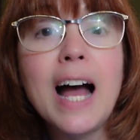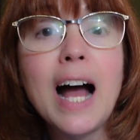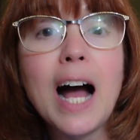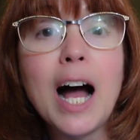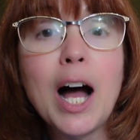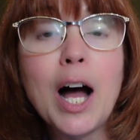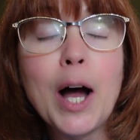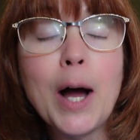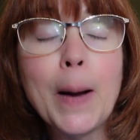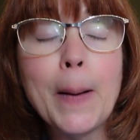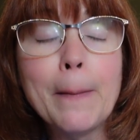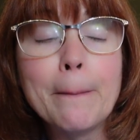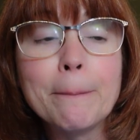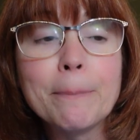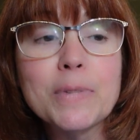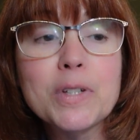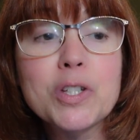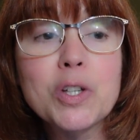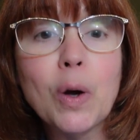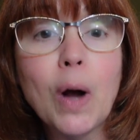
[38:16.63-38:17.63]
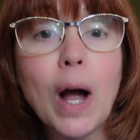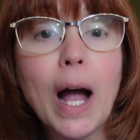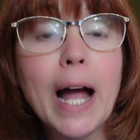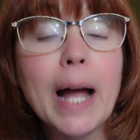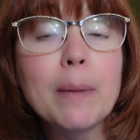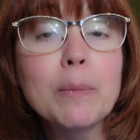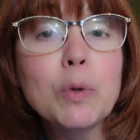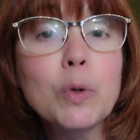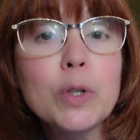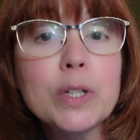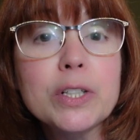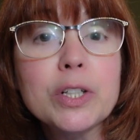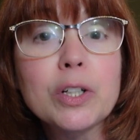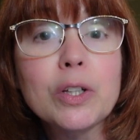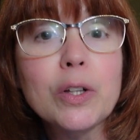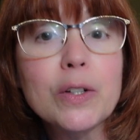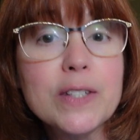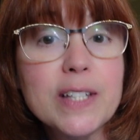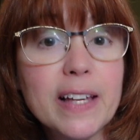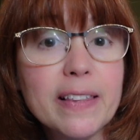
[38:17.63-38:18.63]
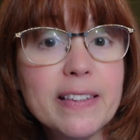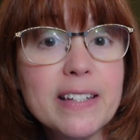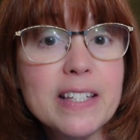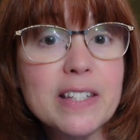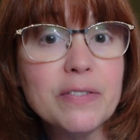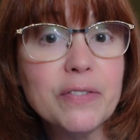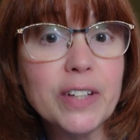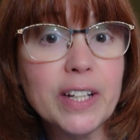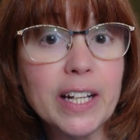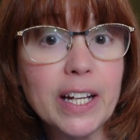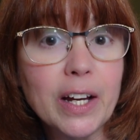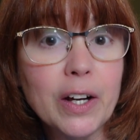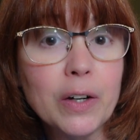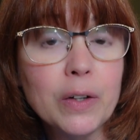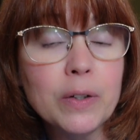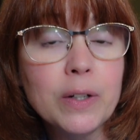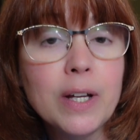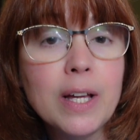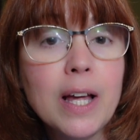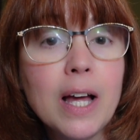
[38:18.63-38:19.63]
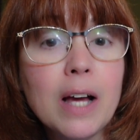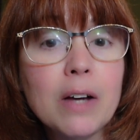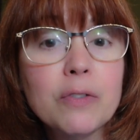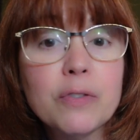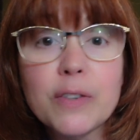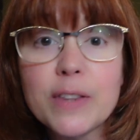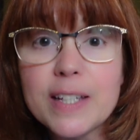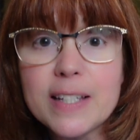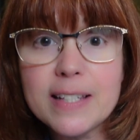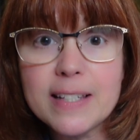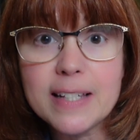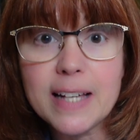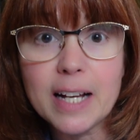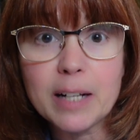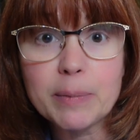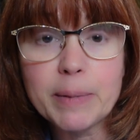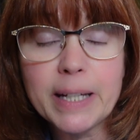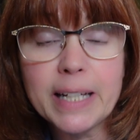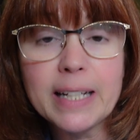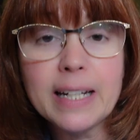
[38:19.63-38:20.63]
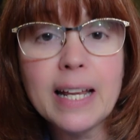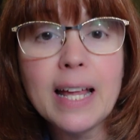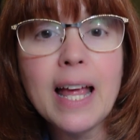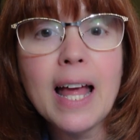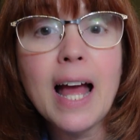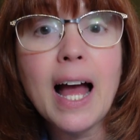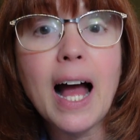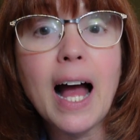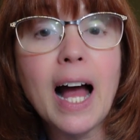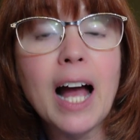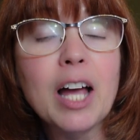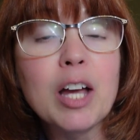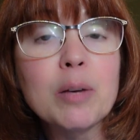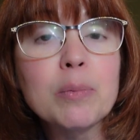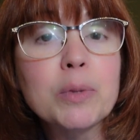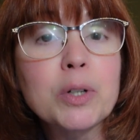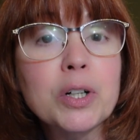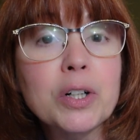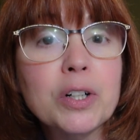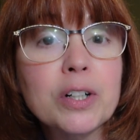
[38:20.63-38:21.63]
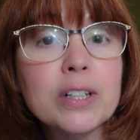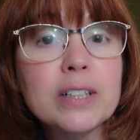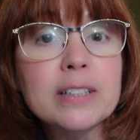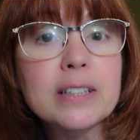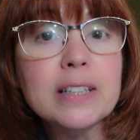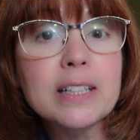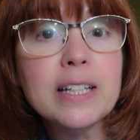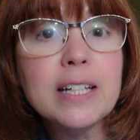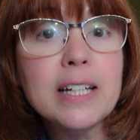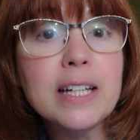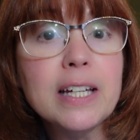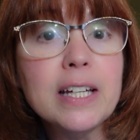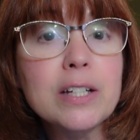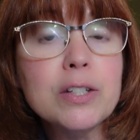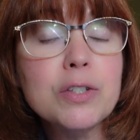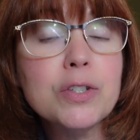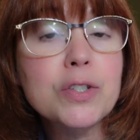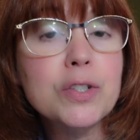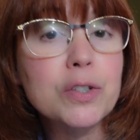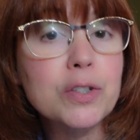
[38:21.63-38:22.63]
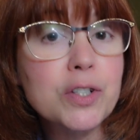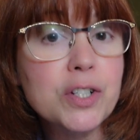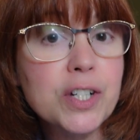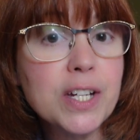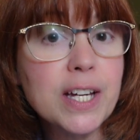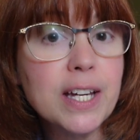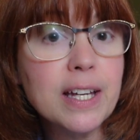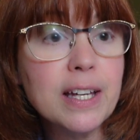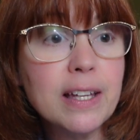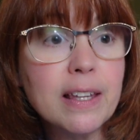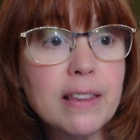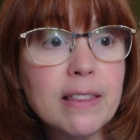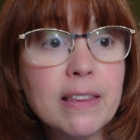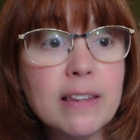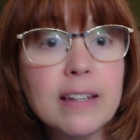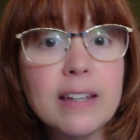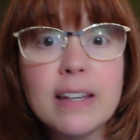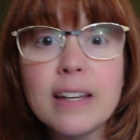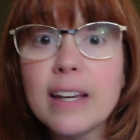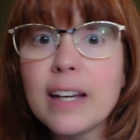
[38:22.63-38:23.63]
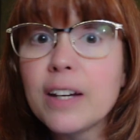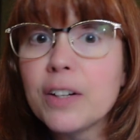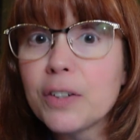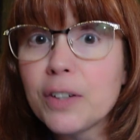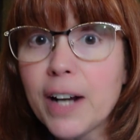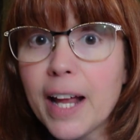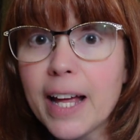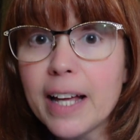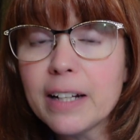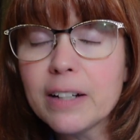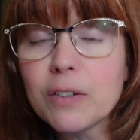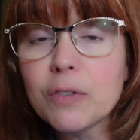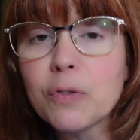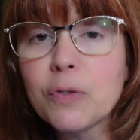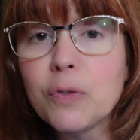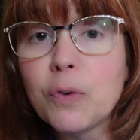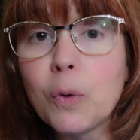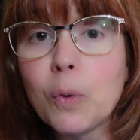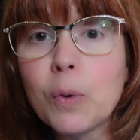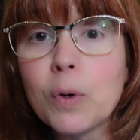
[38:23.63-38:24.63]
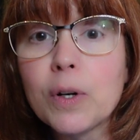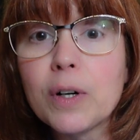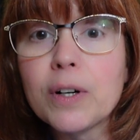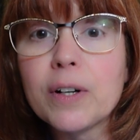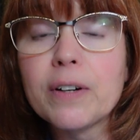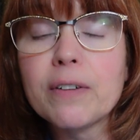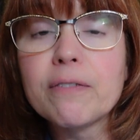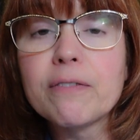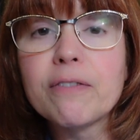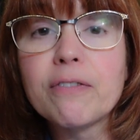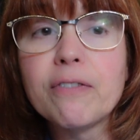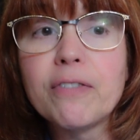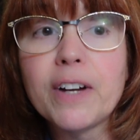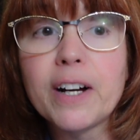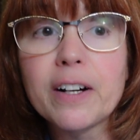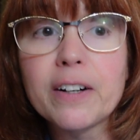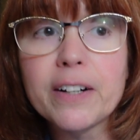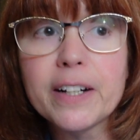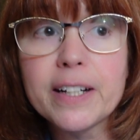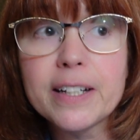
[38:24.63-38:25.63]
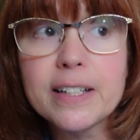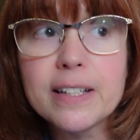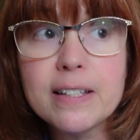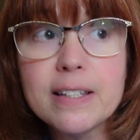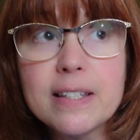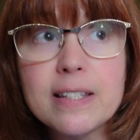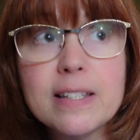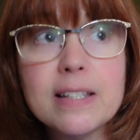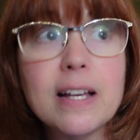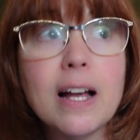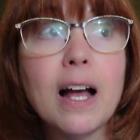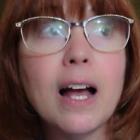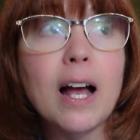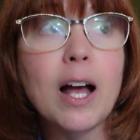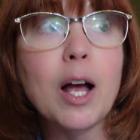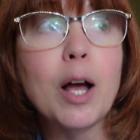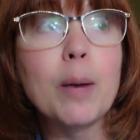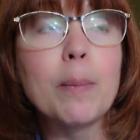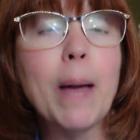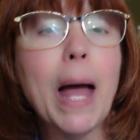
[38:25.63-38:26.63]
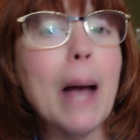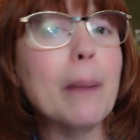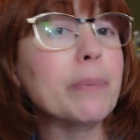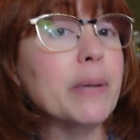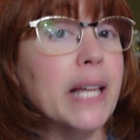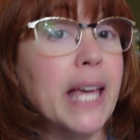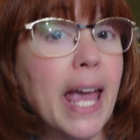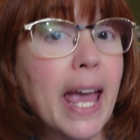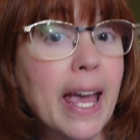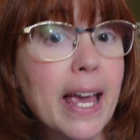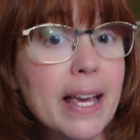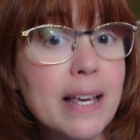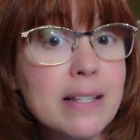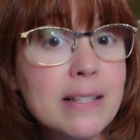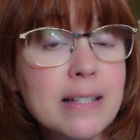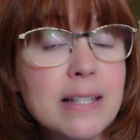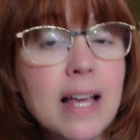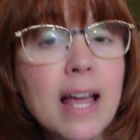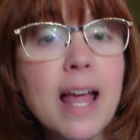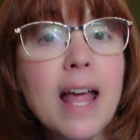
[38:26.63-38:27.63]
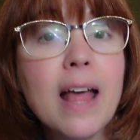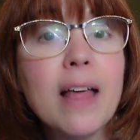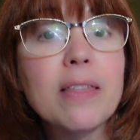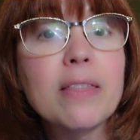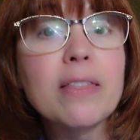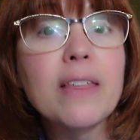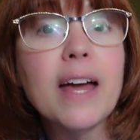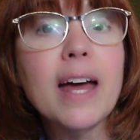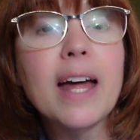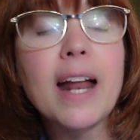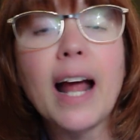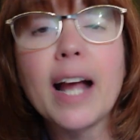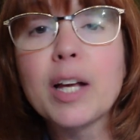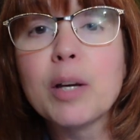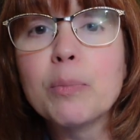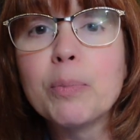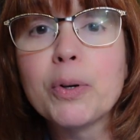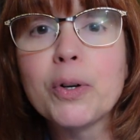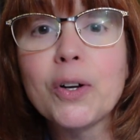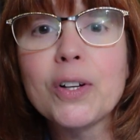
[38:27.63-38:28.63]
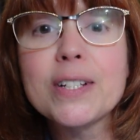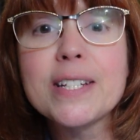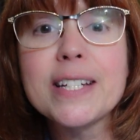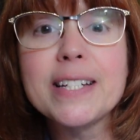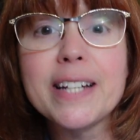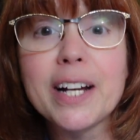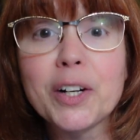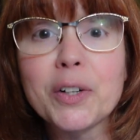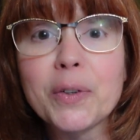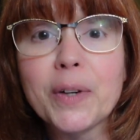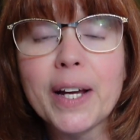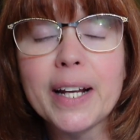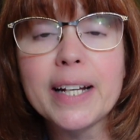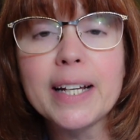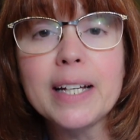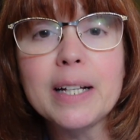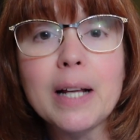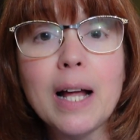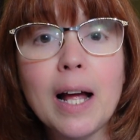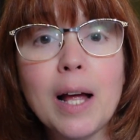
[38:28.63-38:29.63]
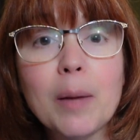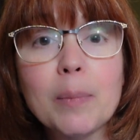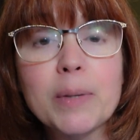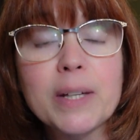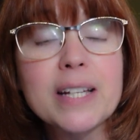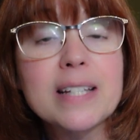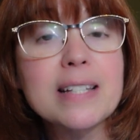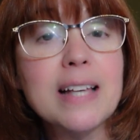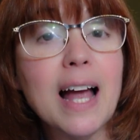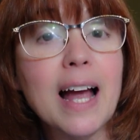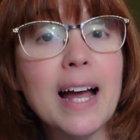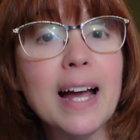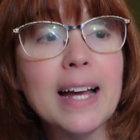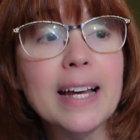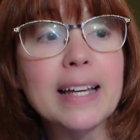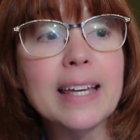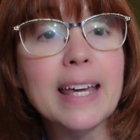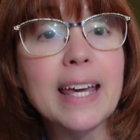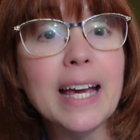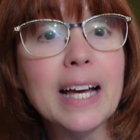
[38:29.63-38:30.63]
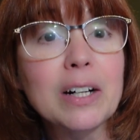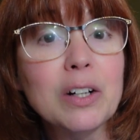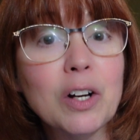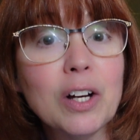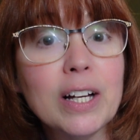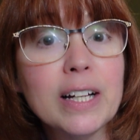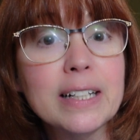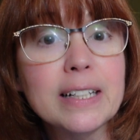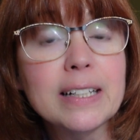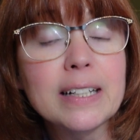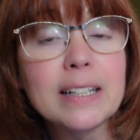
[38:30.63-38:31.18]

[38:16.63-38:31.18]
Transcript: So I'm going to close out this video for this segment. I am currently searching the internet for various appliques that I can put on to decorate it, because I cannot